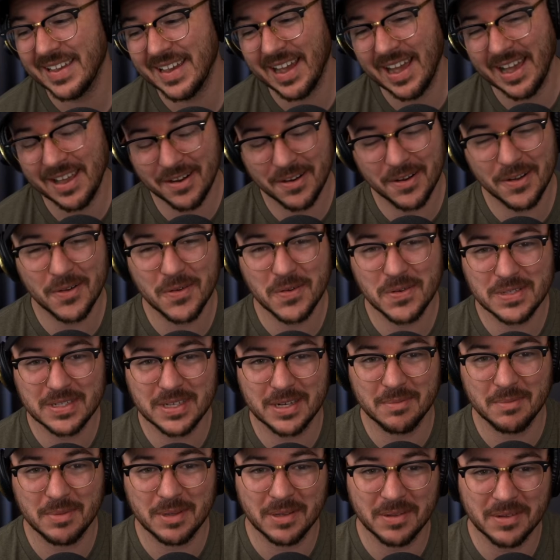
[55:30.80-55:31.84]
I don't know who's going
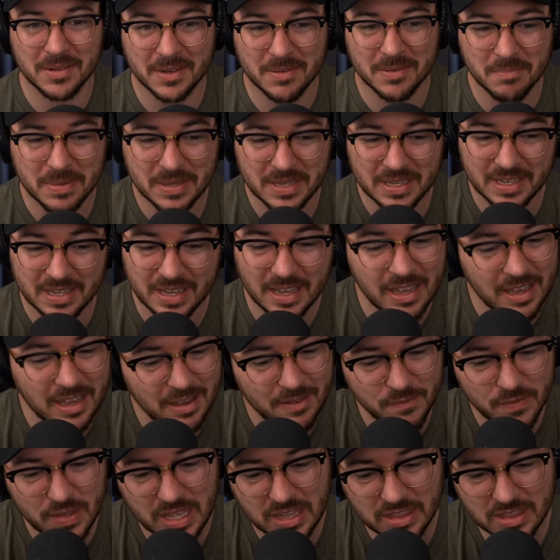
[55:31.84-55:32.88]
to be able to compete.
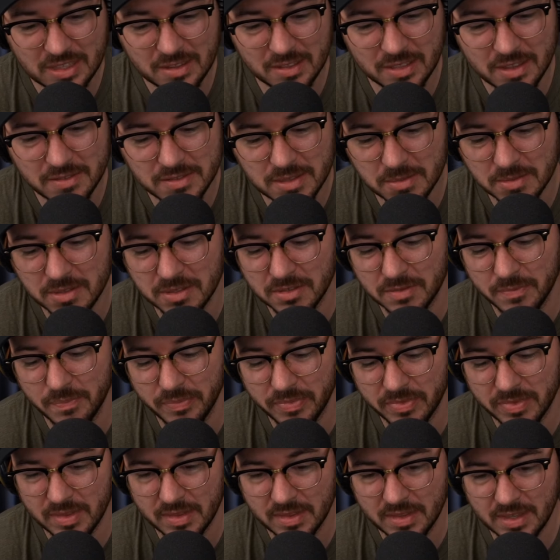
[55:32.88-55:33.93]
If that thing lives up to
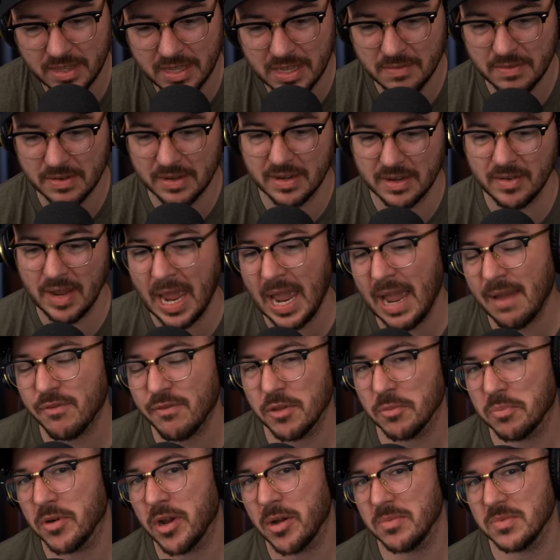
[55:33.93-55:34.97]
even half
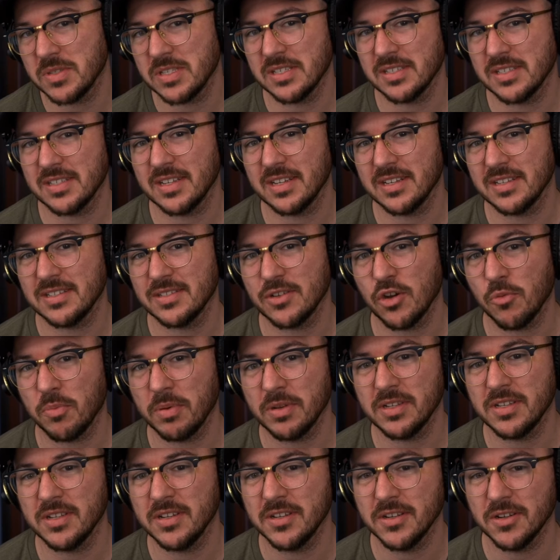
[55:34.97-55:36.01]
the promises that it's
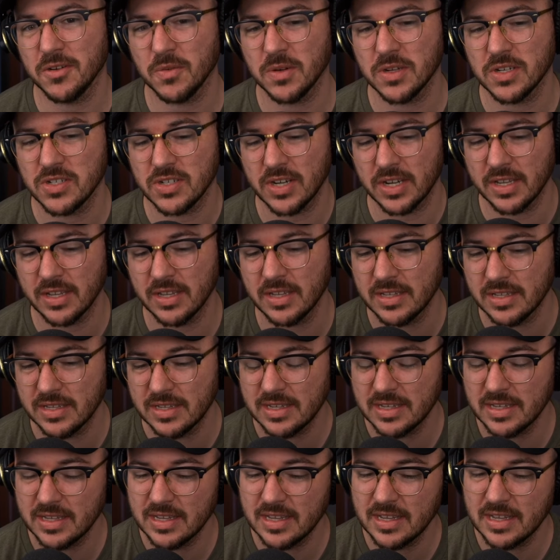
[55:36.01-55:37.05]
hoping to do, which
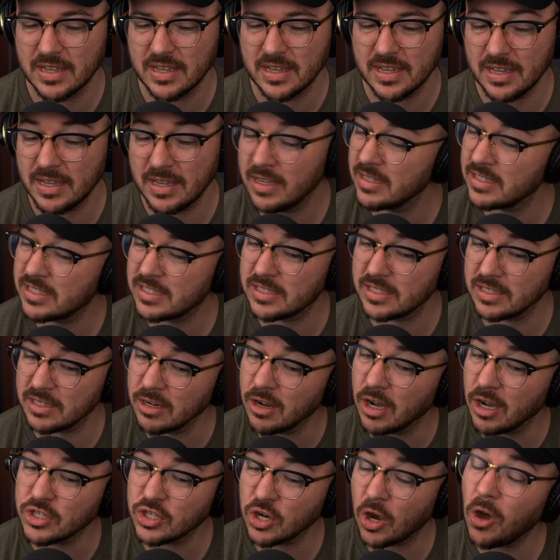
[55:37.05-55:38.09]
it's
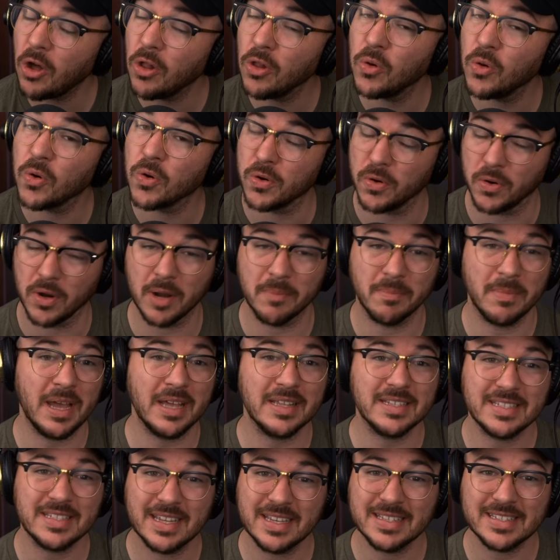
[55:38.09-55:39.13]
a tall order. I'm
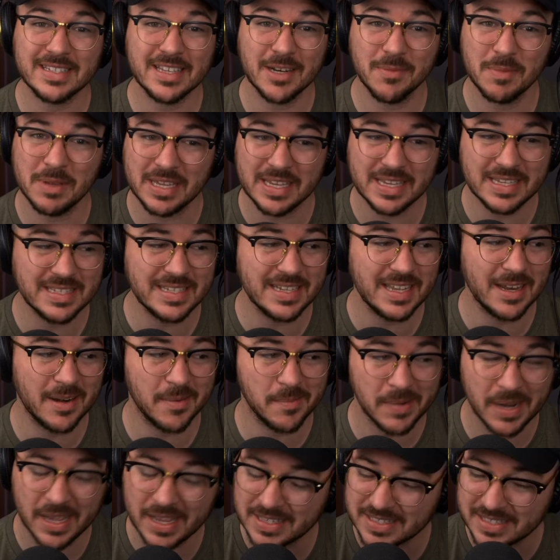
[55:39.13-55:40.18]
not saying it's going to be easy, and I'm
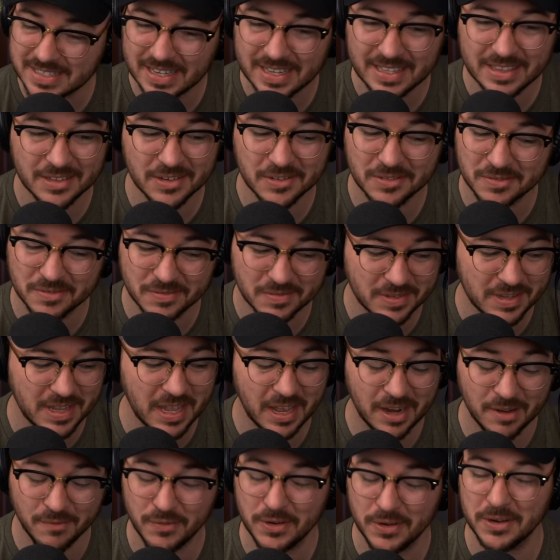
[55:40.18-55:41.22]
not saying they're
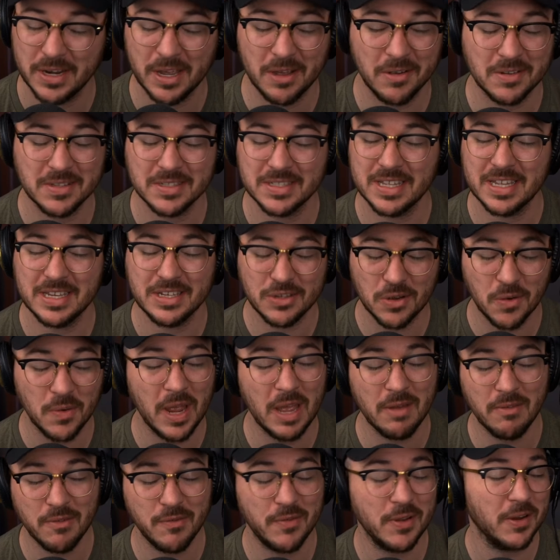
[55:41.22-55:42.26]
got it figured out, because they don't
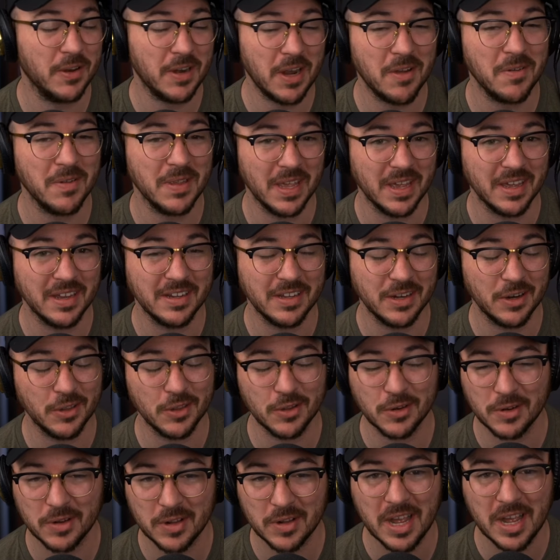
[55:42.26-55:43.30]
have it figured out yet. You know,
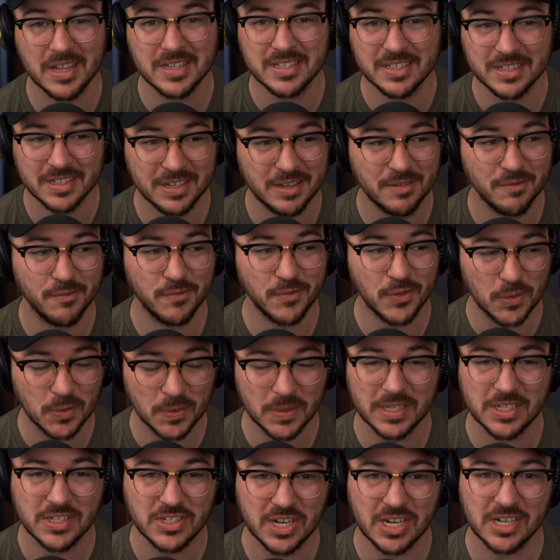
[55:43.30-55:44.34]
they're constantly
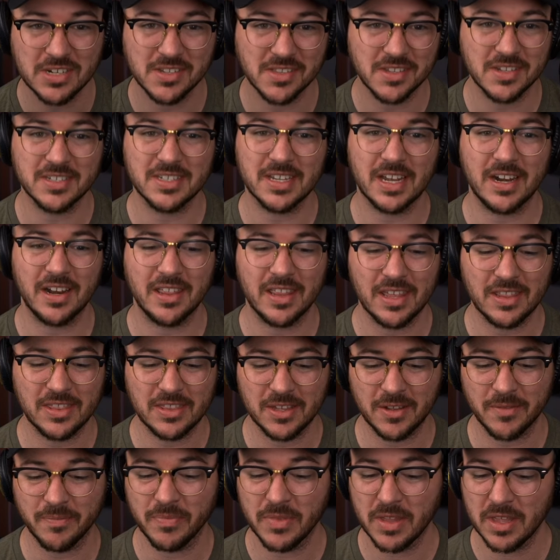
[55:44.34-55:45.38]
fluidly changing the design of that
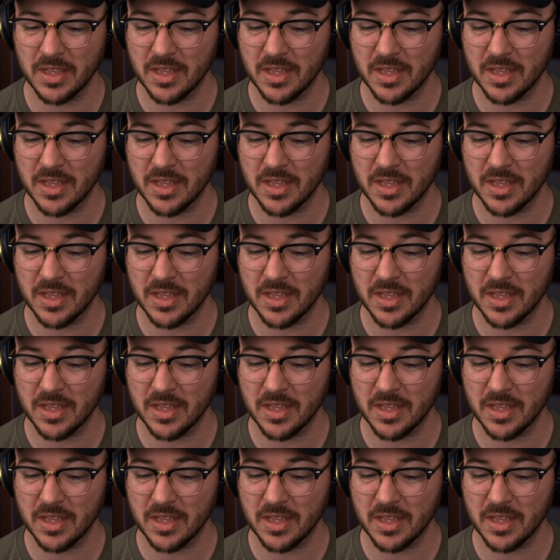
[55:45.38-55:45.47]
thing.